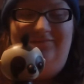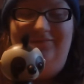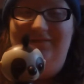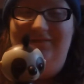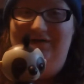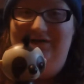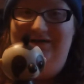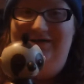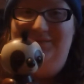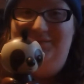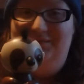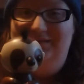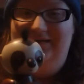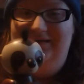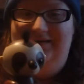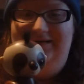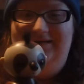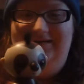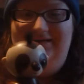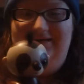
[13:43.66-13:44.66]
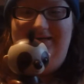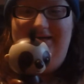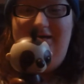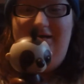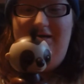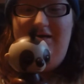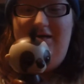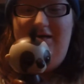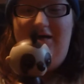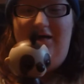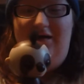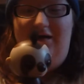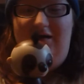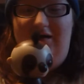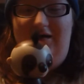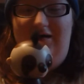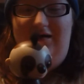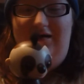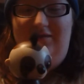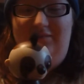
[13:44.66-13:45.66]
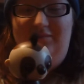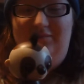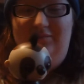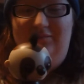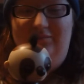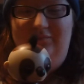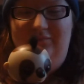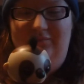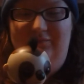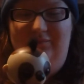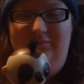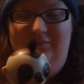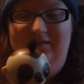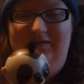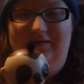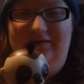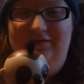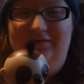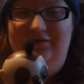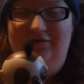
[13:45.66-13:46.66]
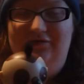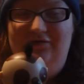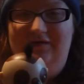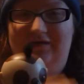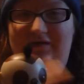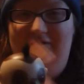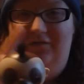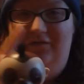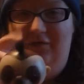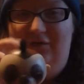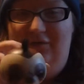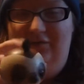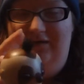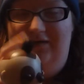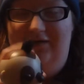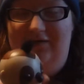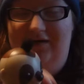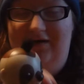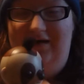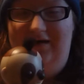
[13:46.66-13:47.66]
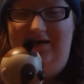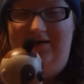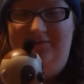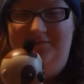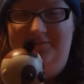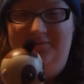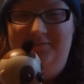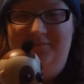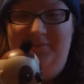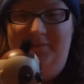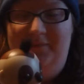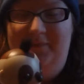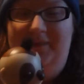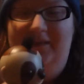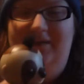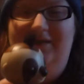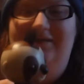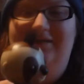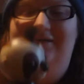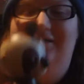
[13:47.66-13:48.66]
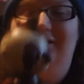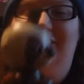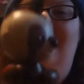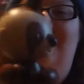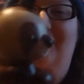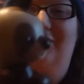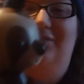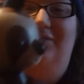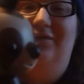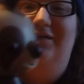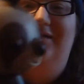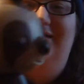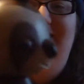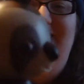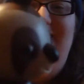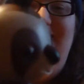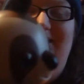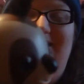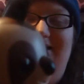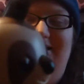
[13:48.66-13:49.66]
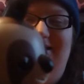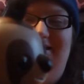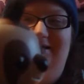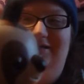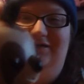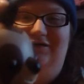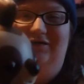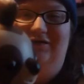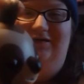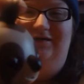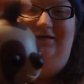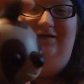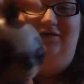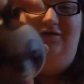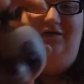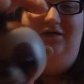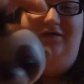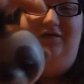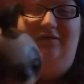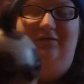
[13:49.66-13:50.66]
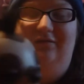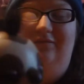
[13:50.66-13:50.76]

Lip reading: She's really kissy. With her trick, if you hold down her head. So, of course, let's show you.